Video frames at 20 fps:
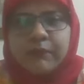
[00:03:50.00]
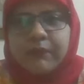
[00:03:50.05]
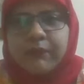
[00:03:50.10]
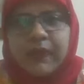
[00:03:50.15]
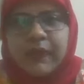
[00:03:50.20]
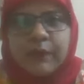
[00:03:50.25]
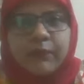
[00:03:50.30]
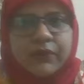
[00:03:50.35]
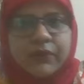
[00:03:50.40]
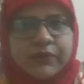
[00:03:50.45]

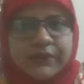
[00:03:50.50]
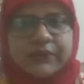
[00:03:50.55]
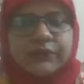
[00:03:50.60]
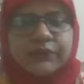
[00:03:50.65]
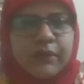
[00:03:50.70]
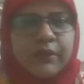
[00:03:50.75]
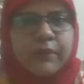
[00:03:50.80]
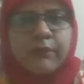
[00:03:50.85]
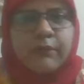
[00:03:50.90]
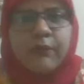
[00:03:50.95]
Papers is
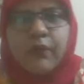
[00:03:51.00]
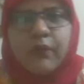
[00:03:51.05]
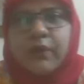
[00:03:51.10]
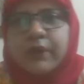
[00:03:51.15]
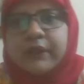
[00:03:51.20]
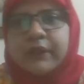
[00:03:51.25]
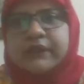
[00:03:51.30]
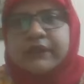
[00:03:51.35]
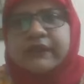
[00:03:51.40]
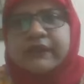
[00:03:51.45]
not
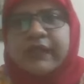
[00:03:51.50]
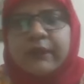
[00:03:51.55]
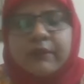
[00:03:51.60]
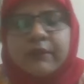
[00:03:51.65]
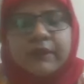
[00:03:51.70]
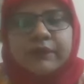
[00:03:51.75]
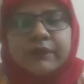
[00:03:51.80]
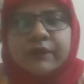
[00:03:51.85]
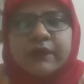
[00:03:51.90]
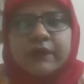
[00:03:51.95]
important,
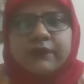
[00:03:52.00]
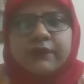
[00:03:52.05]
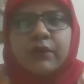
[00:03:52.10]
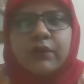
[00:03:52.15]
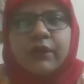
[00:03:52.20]
is